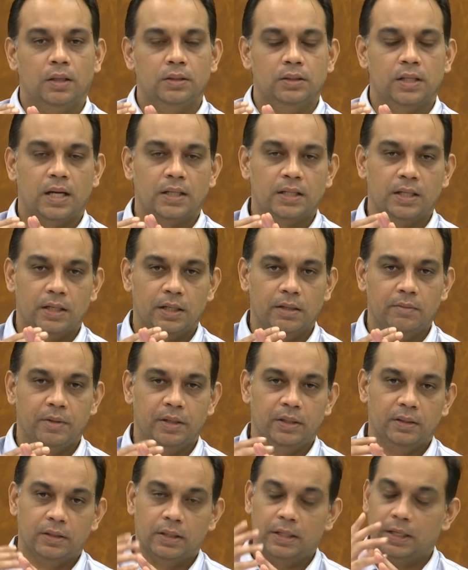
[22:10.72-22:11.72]
other
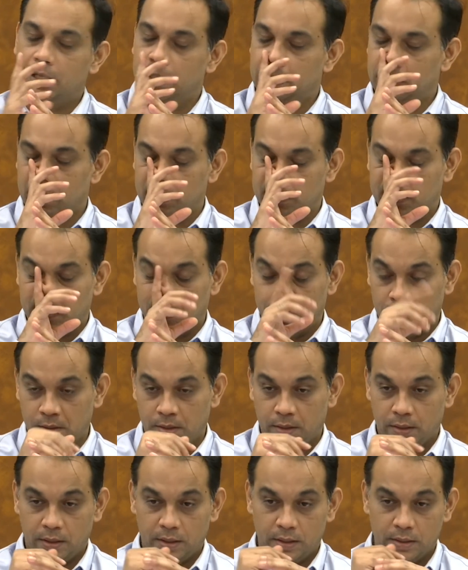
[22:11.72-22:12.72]
limit, the heat transfer
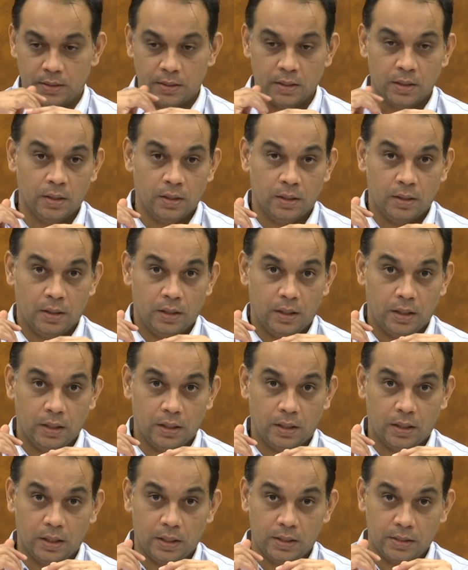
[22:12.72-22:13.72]
is
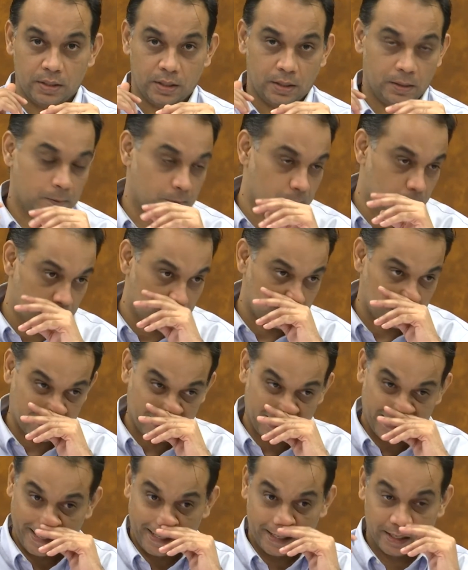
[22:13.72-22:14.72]
increasing
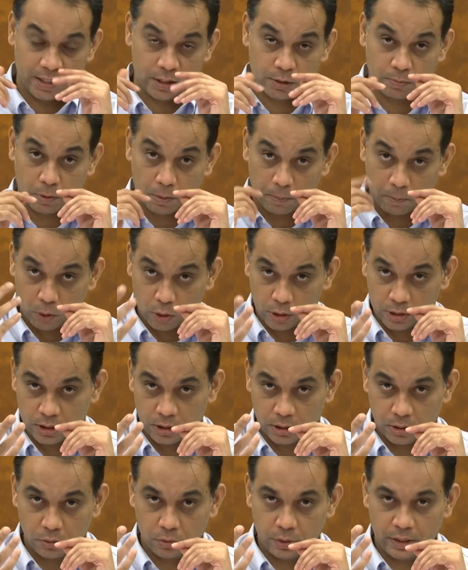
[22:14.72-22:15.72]
is proportional
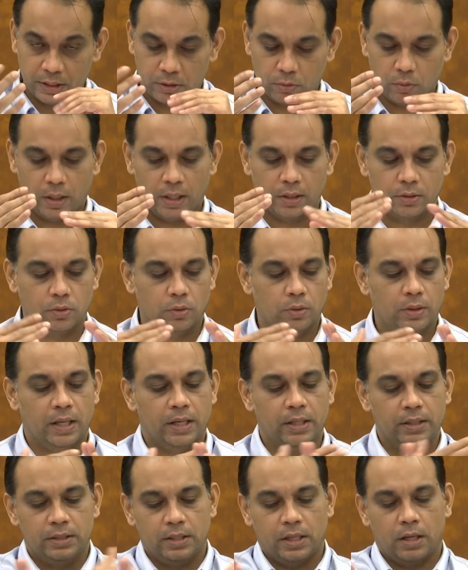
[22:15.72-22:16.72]
to d square. So there
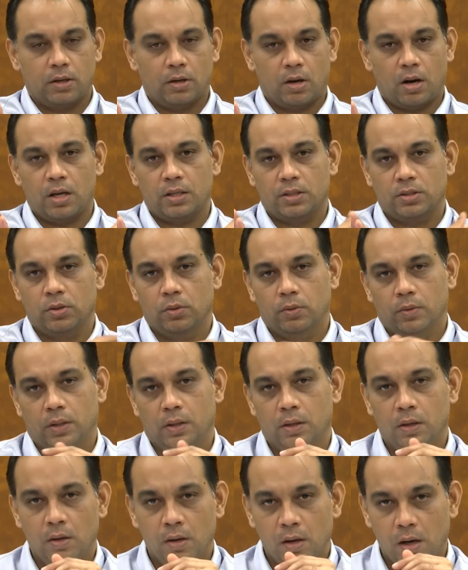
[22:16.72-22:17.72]
is a crossover
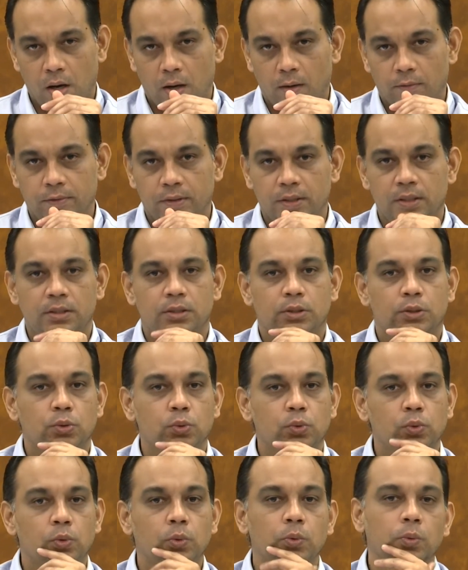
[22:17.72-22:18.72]
of these
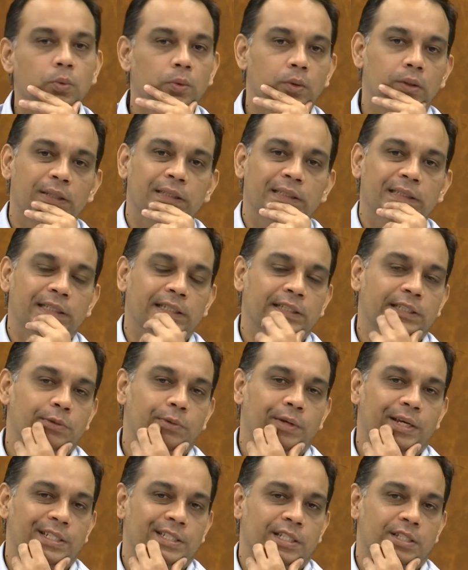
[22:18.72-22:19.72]
two
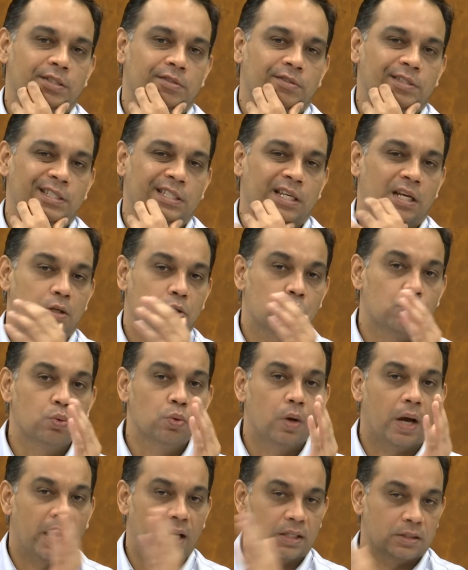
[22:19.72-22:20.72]
situations, which are
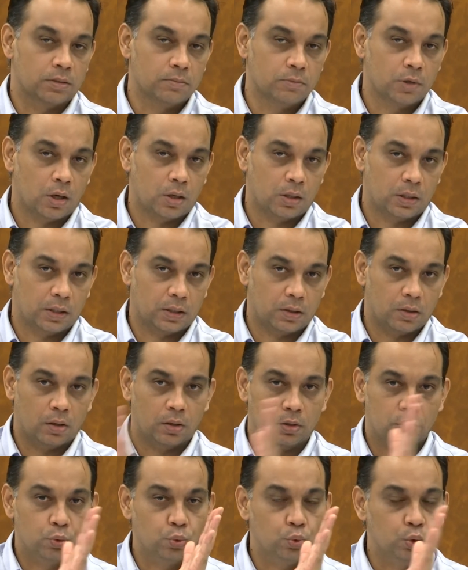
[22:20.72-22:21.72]
two asymptotic or
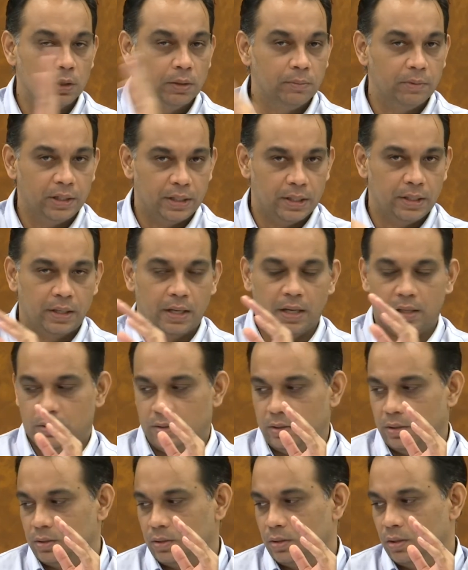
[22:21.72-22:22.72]
two limiting
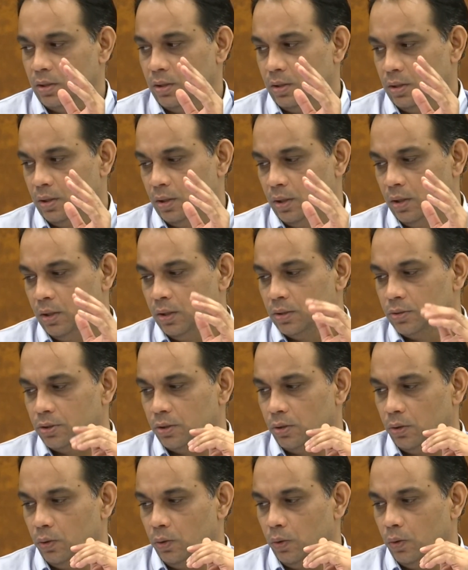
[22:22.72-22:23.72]
cases.
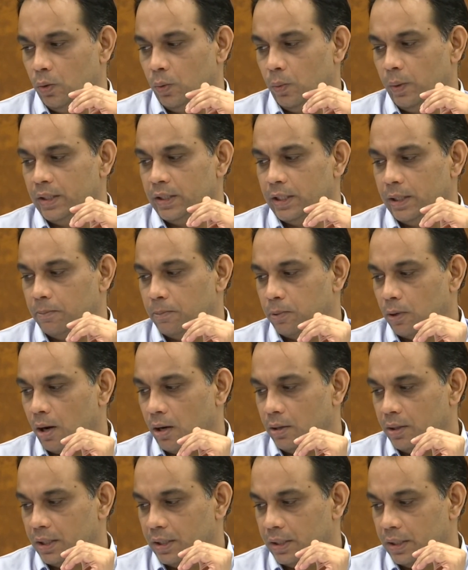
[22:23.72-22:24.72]
So when they
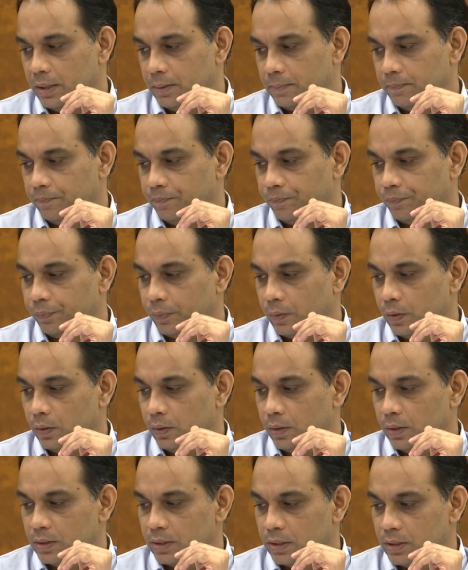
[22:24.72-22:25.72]
plotted it,
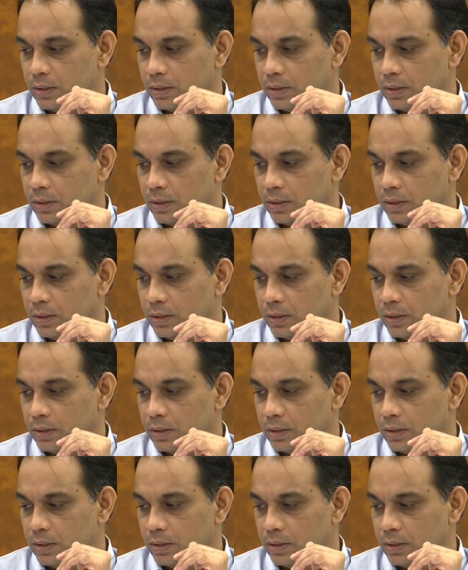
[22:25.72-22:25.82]
this is